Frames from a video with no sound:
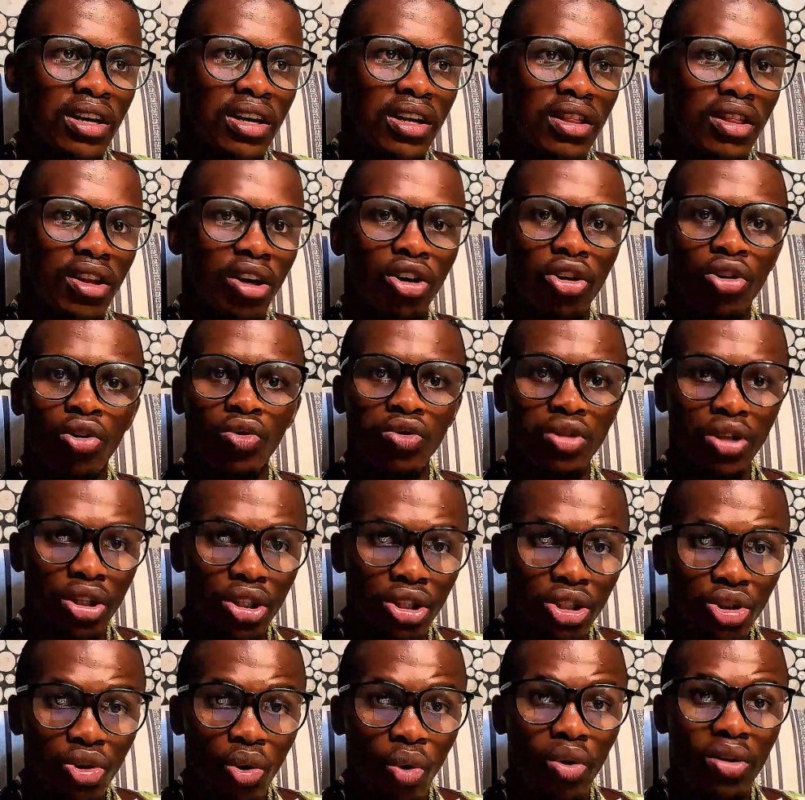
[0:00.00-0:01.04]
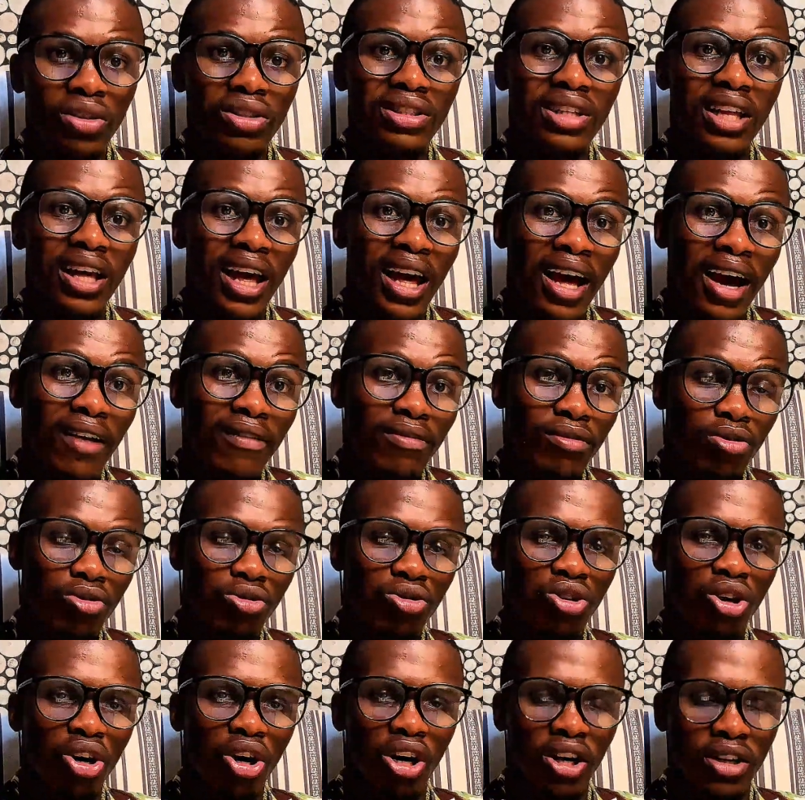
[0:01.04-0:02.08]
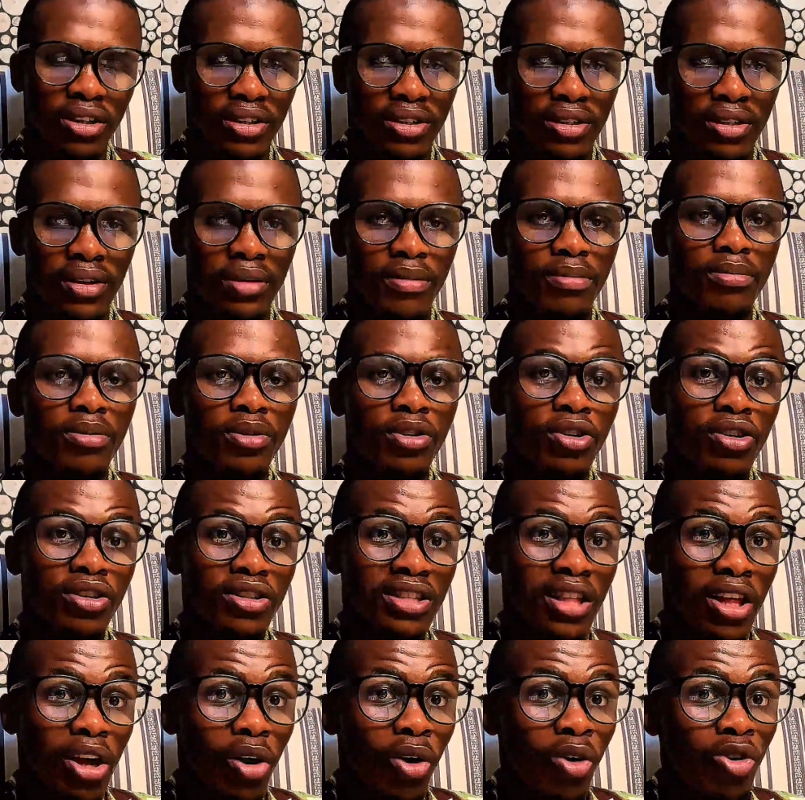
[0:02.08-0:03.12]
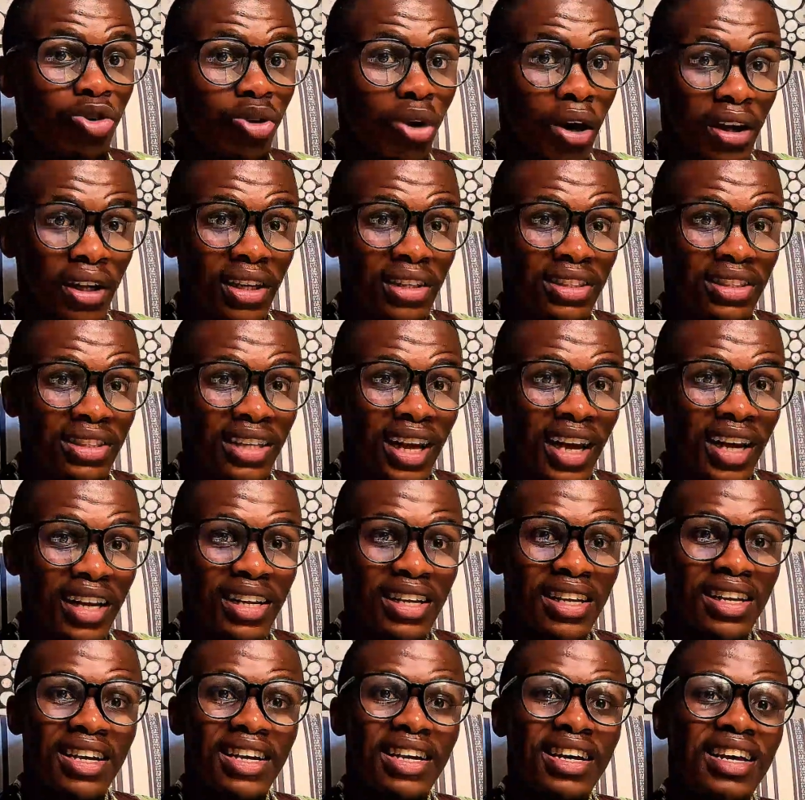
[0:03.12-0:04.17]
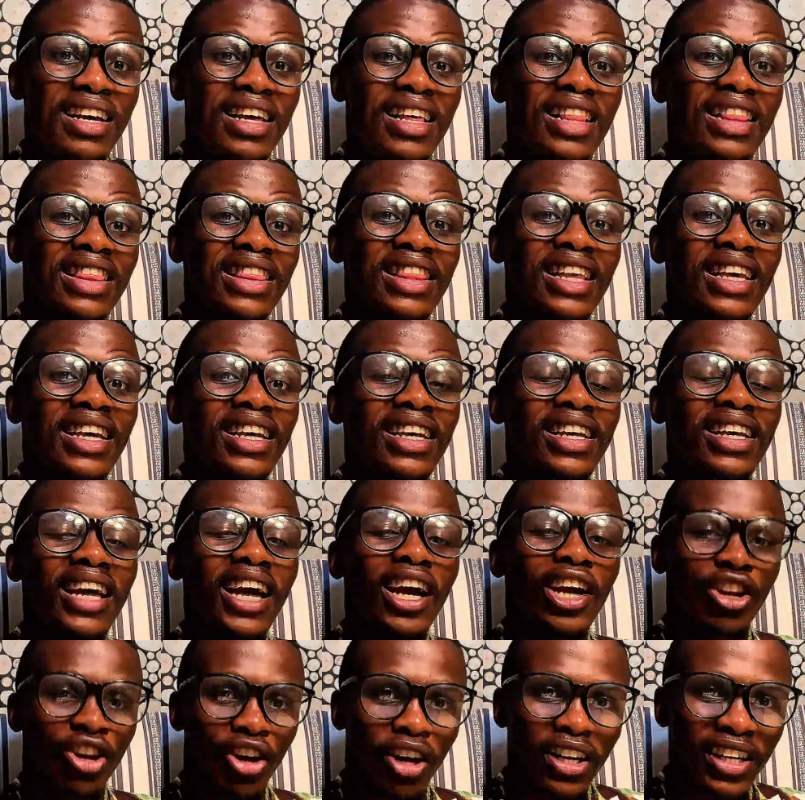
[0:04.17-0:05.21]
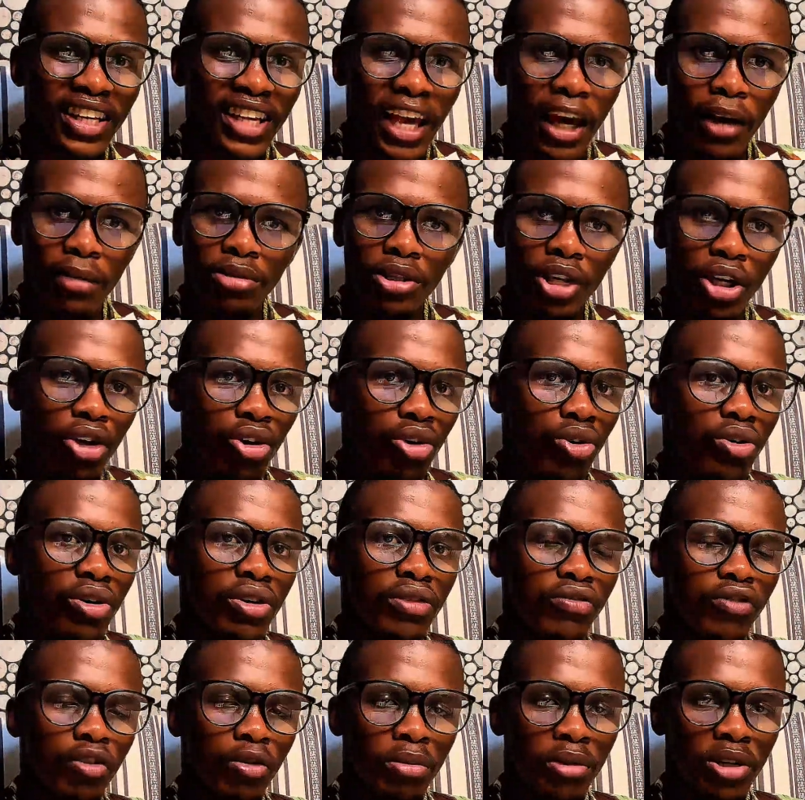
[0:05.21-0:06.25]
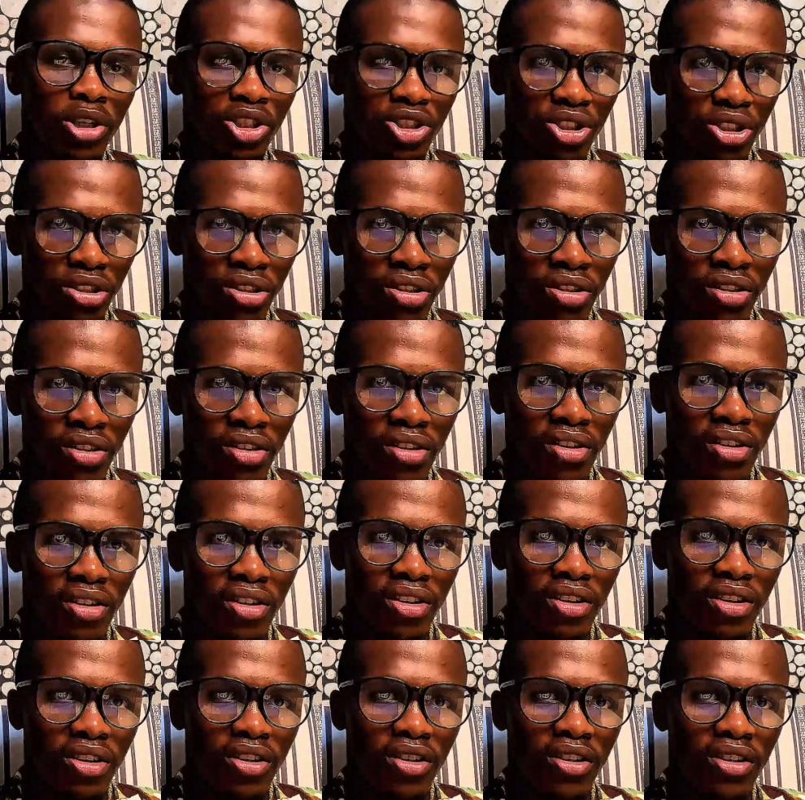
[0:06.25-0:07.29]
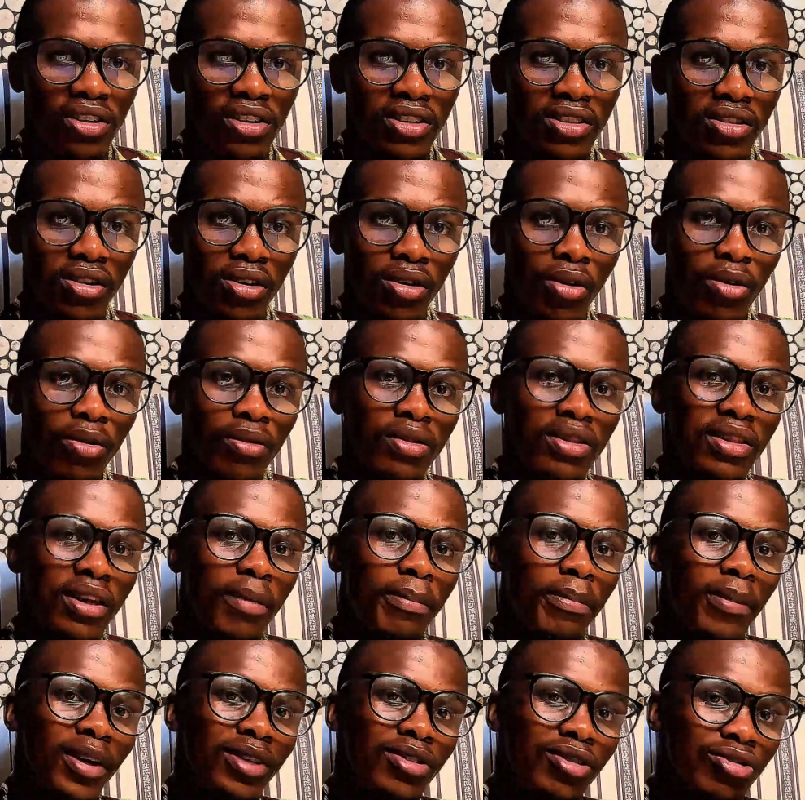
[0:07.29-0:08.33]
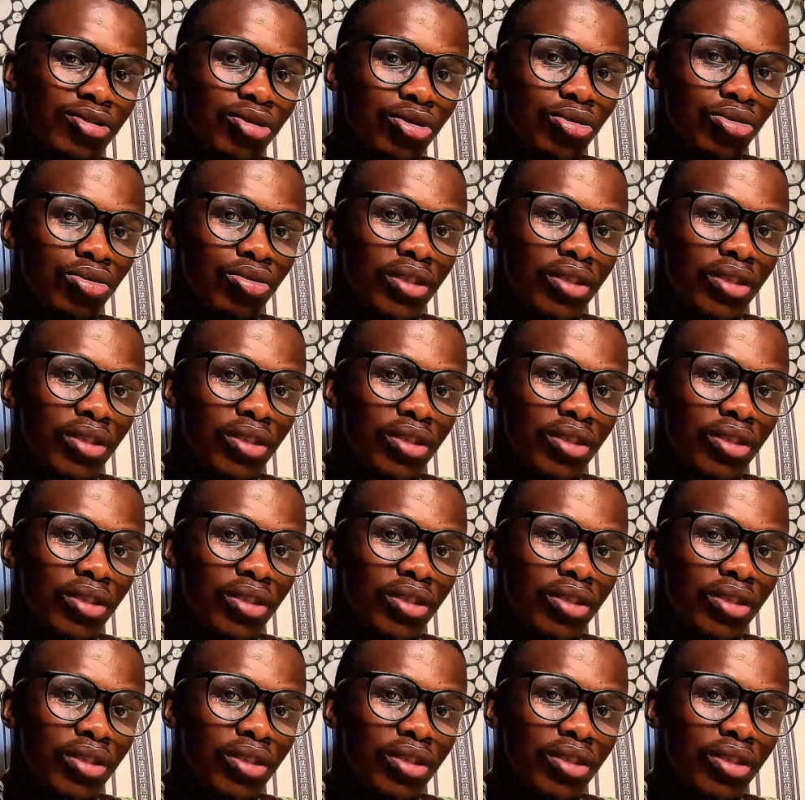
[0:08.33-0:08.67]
the grocery stores, they have those cards because they also understand they cannot capture your information. So the best way to do